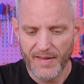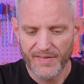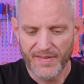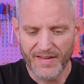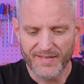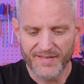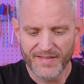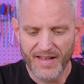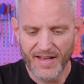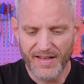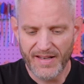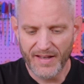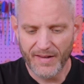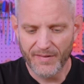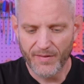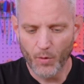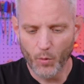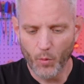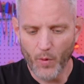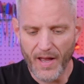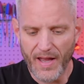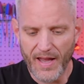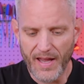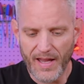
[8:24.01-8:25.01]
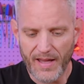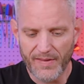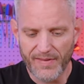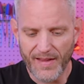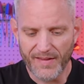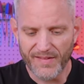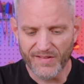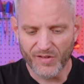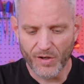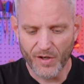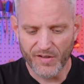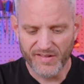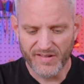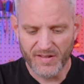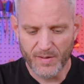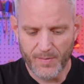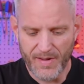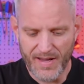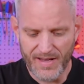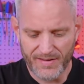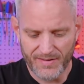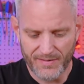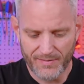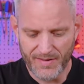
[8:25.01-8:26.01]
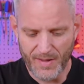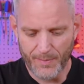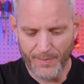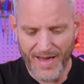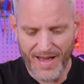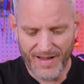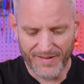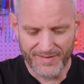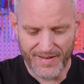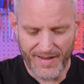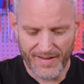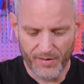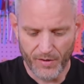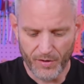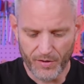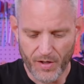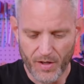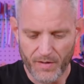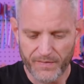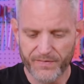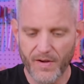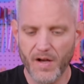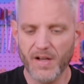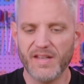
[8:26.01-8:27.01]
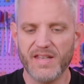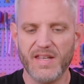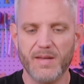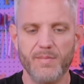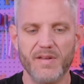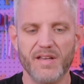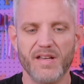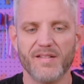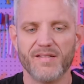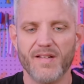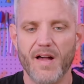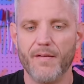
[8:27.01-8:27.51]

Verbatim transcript: that's getting in the way that starts to make the backside look all funky because